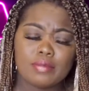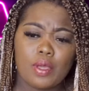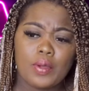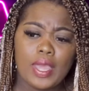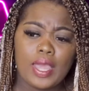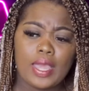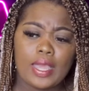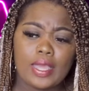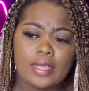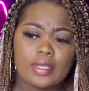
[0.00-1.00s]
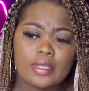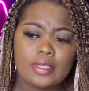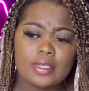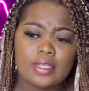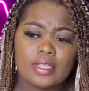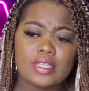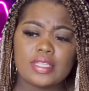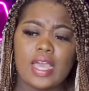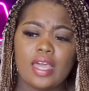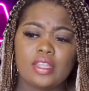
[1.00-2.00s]
okay, this
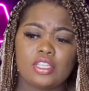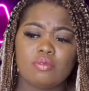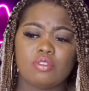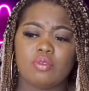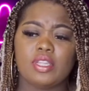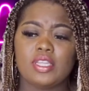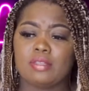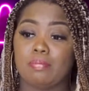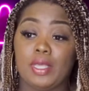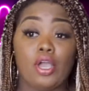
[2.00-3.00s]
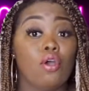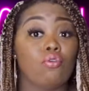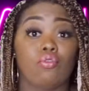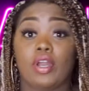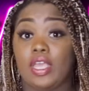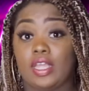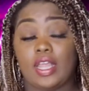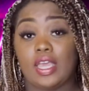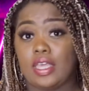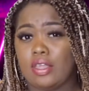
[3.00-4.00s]
guy that she was with, this big old ring
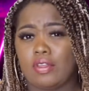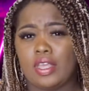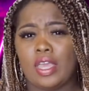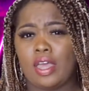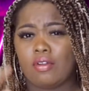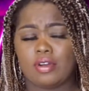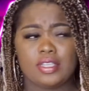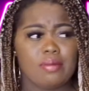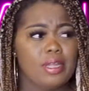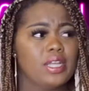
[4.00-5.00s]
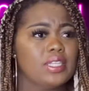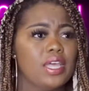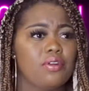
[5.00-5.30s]
that either he had on or somebody else had